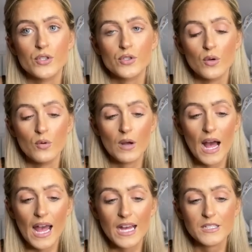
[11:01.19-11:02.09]
So
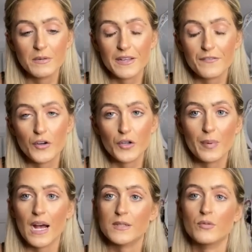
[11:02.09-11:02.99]
I had to wait for a new
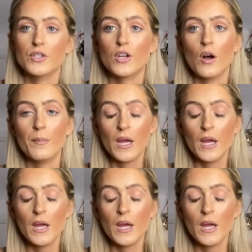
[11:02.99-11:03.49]
passport to come.